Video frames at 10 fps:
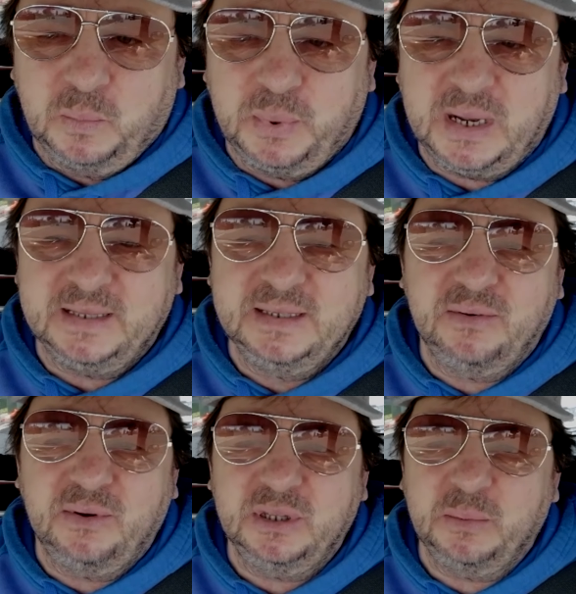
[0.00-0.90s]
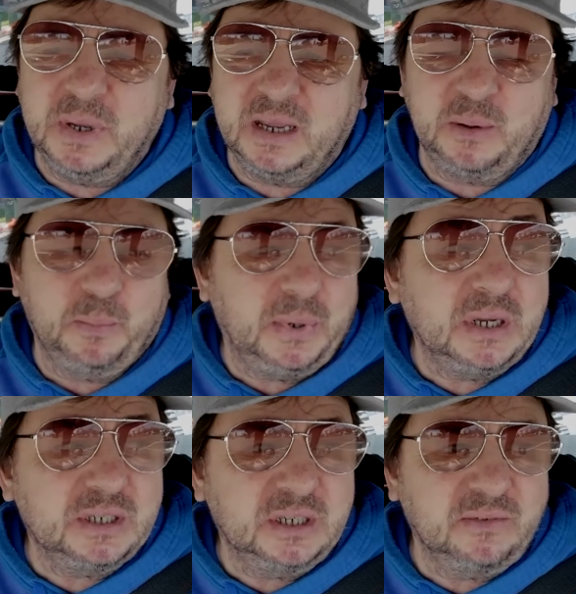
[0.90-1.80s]
but they want to make
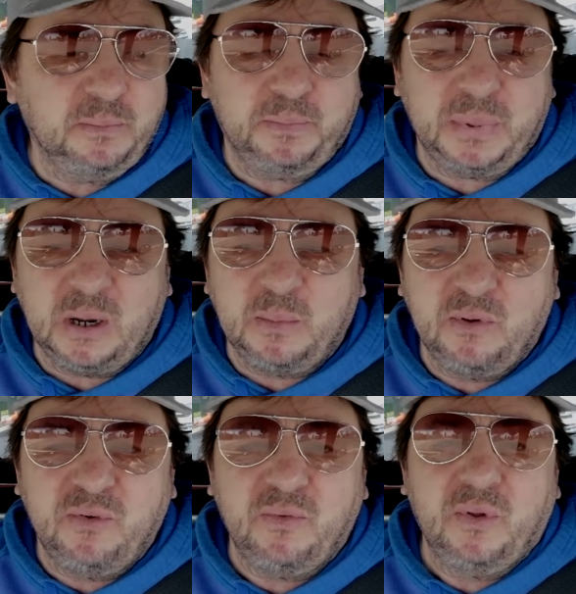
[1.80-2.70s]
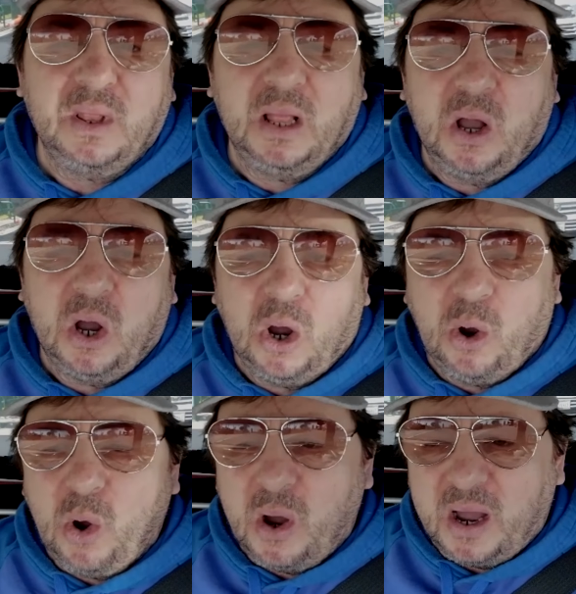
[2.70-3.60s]
impression probably.
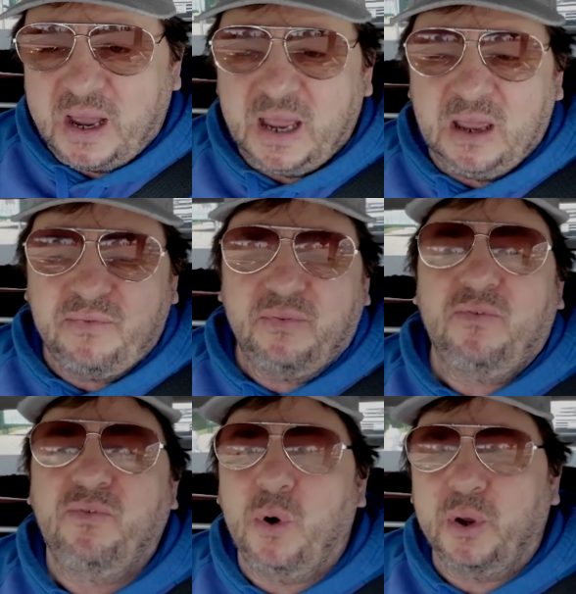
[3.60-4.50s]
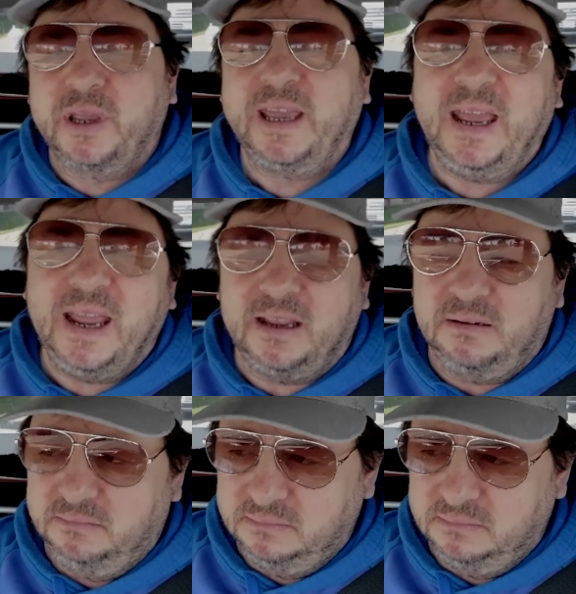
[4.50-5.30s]
Oh, I have 4K.